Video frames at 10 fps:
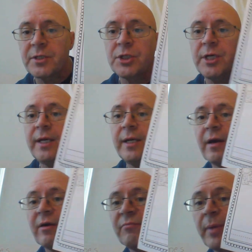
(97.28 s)
sheet
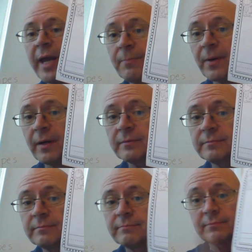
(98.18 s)
of paper.
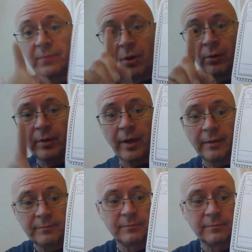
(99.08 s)
Hold on.